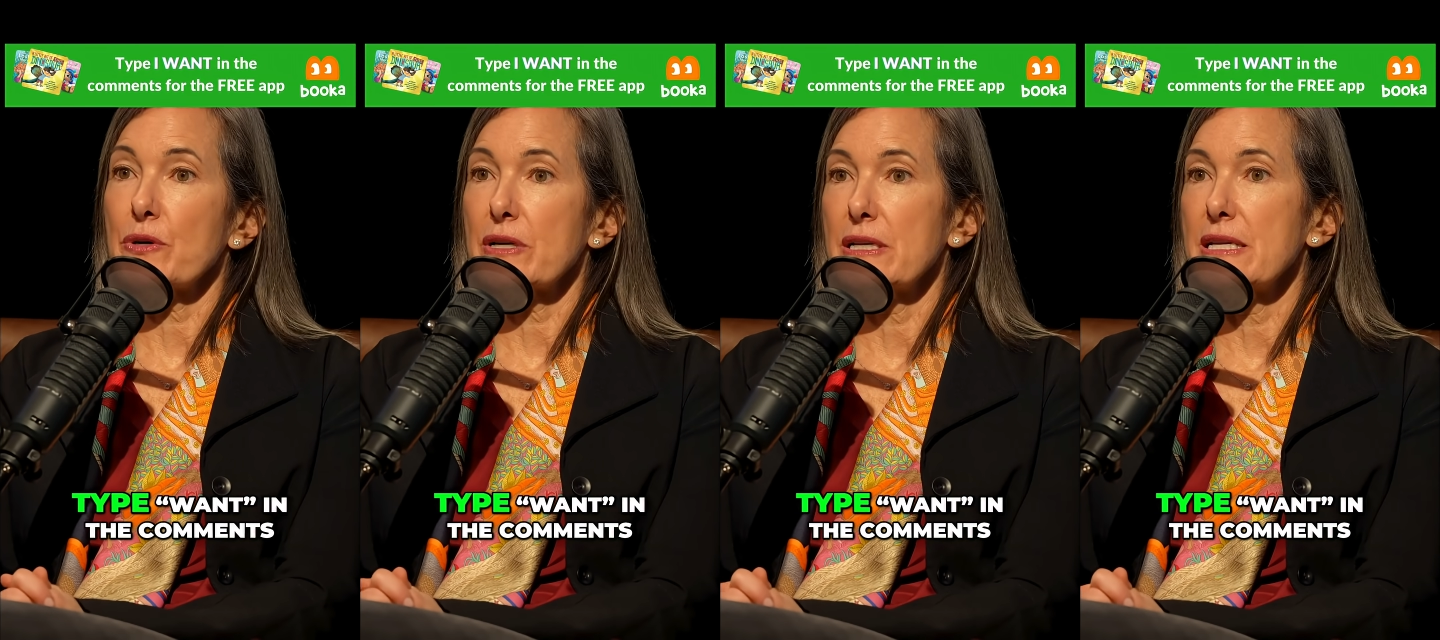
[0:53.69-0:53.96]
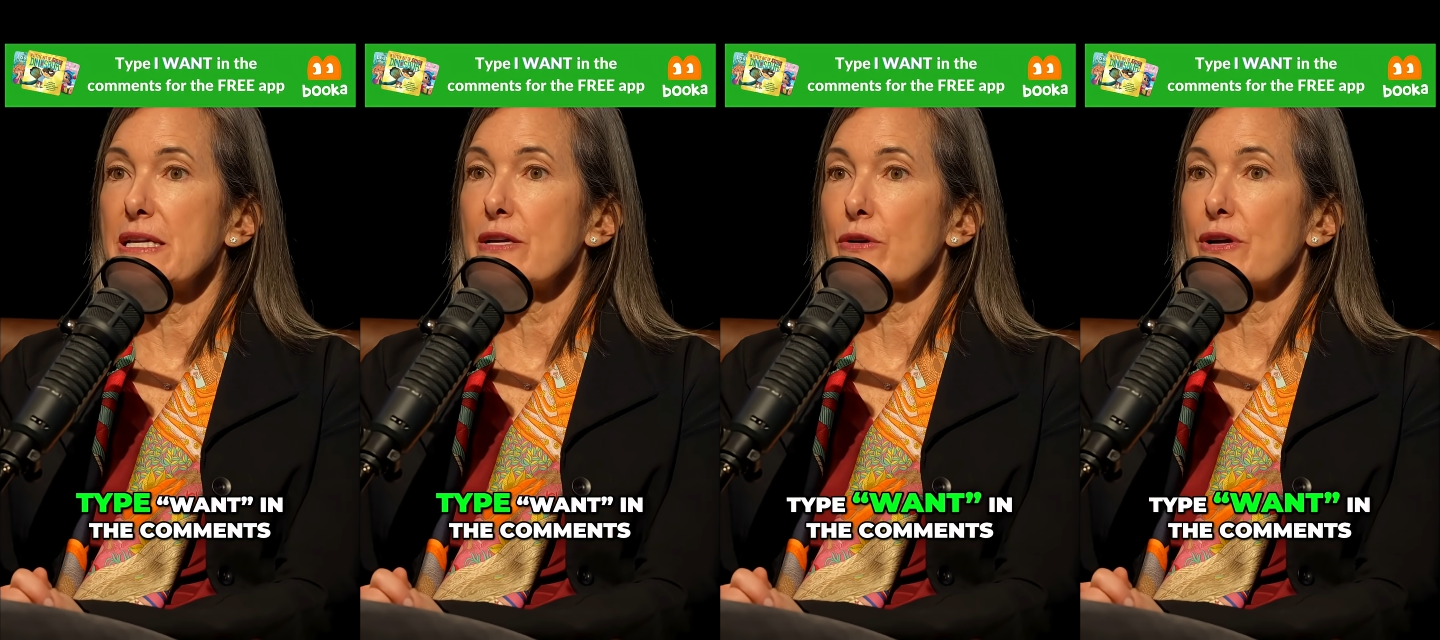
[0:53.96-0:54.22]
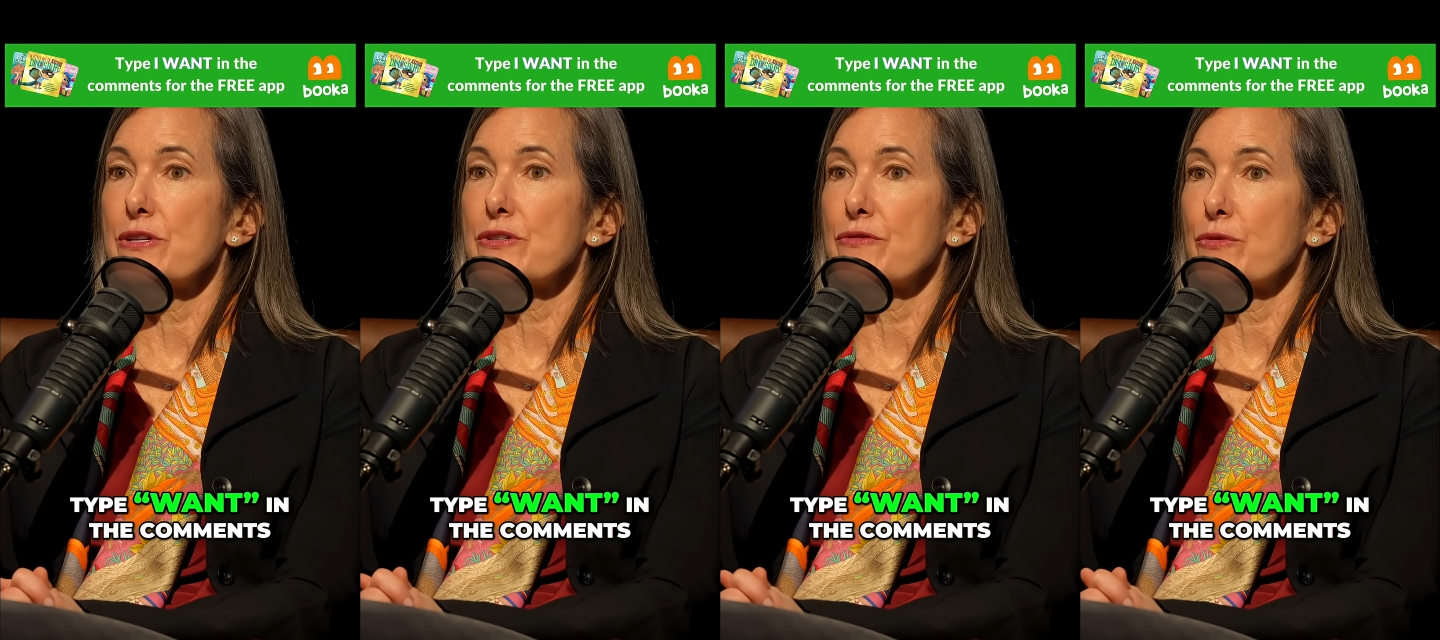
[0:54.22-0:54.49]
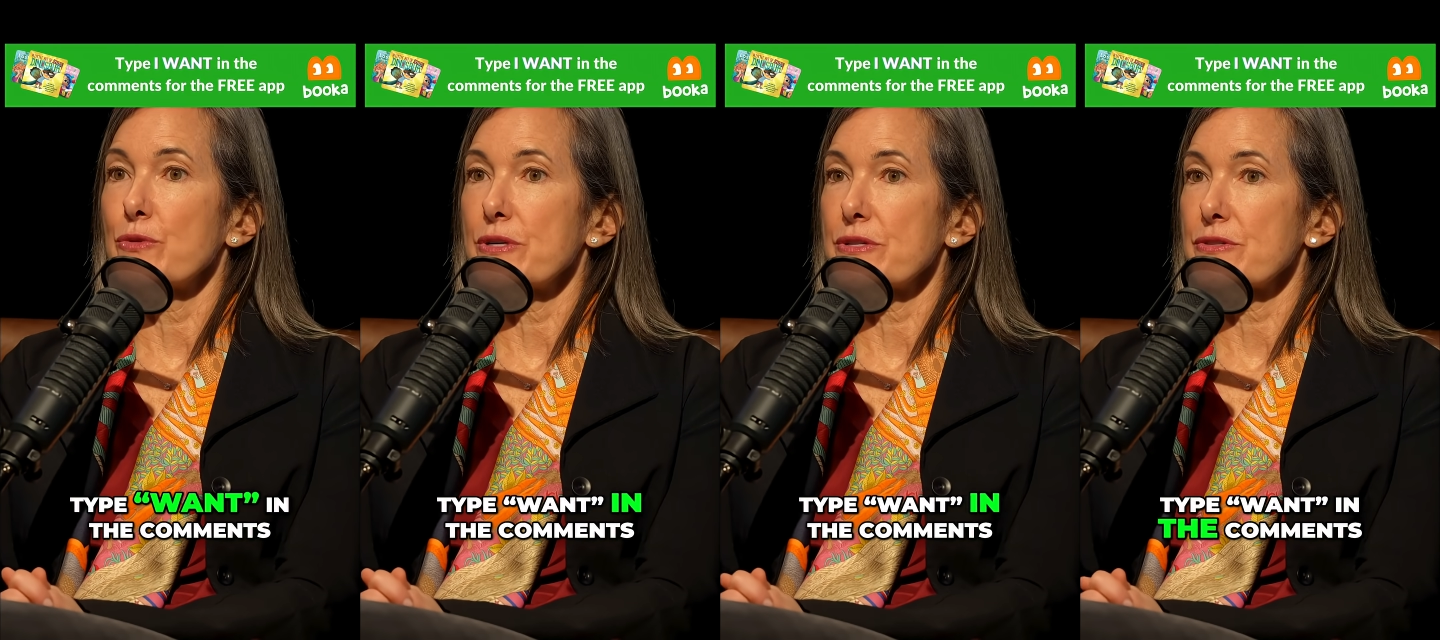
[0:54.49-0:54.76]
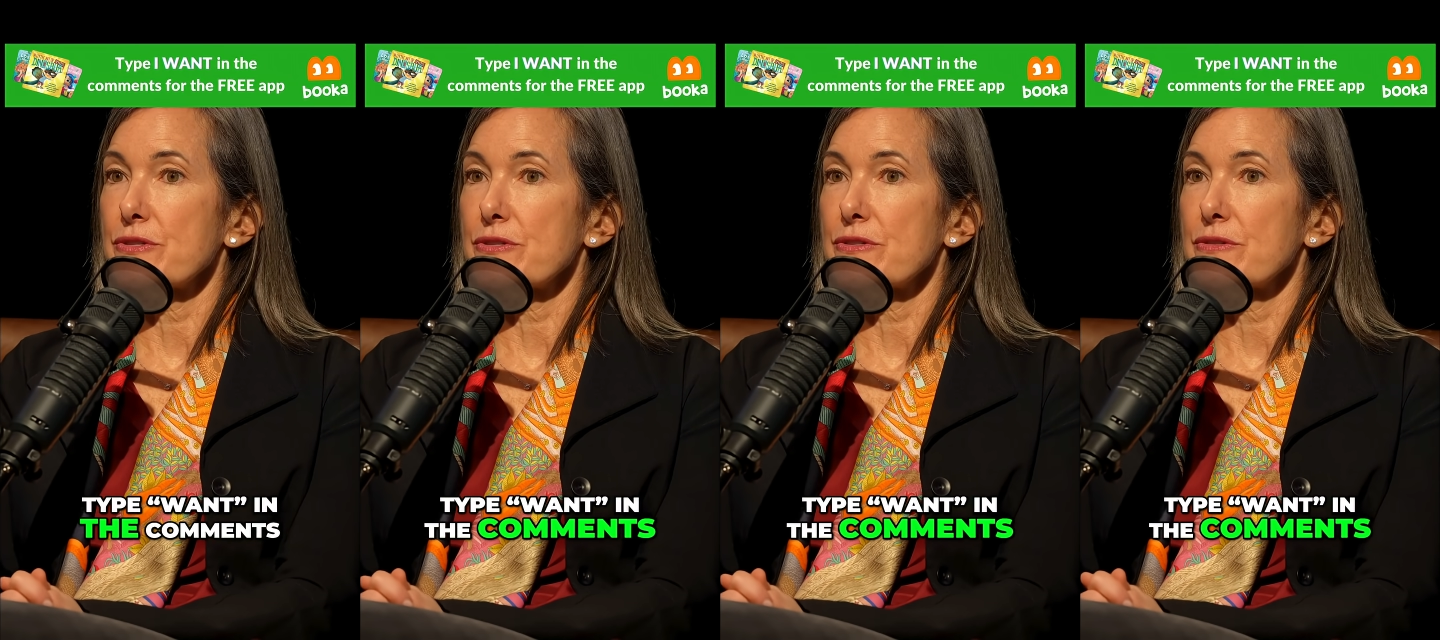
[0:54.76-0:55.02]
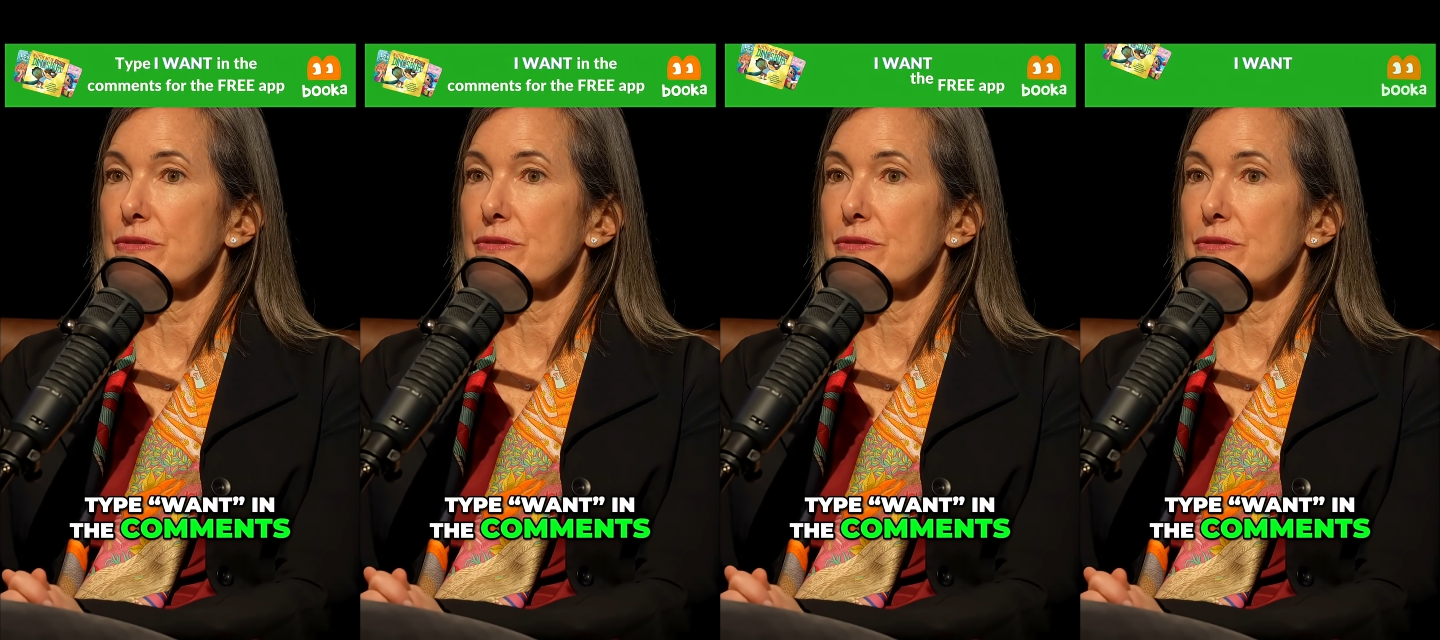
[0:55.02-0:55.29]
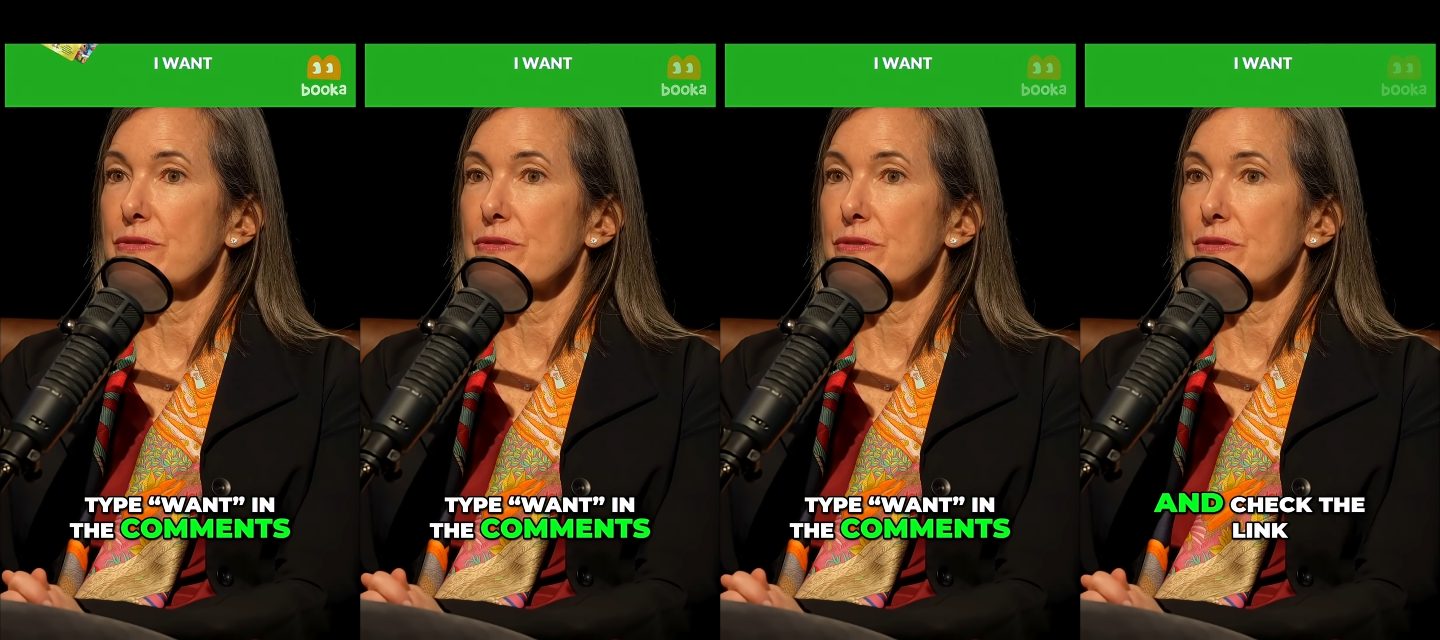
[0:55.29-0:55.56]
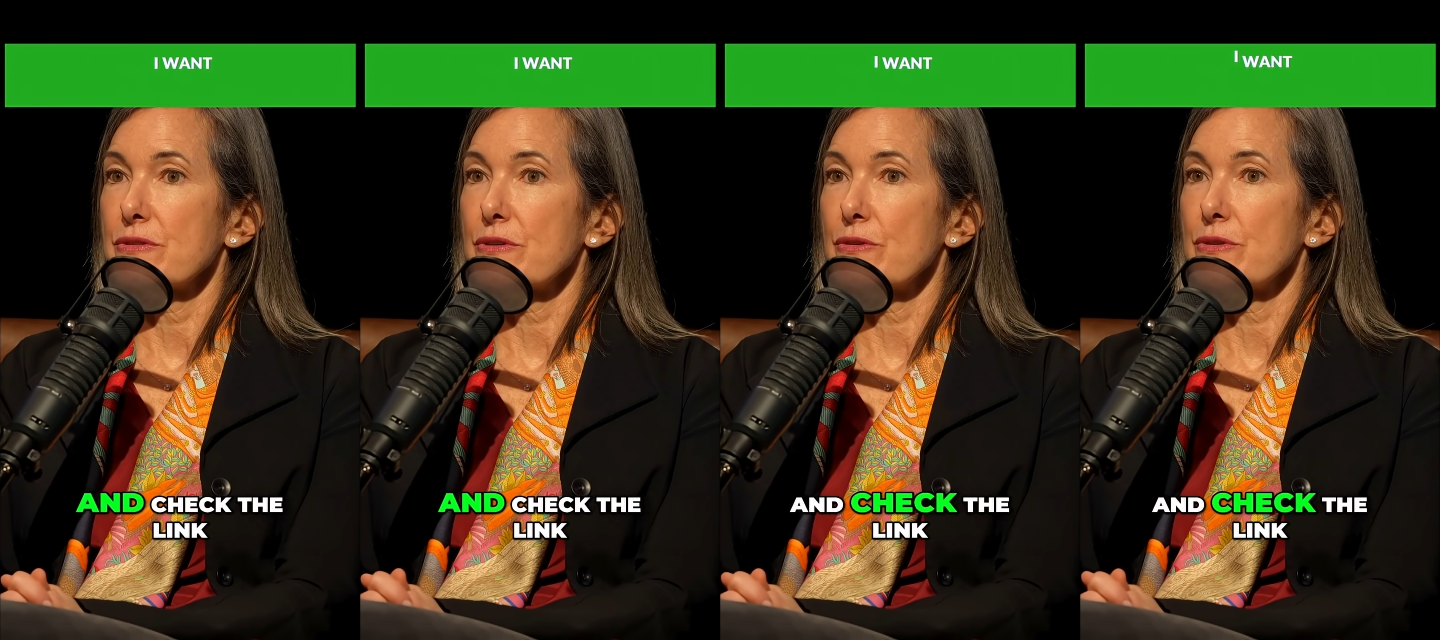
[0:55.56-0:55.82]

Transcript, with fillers: Type want in the comments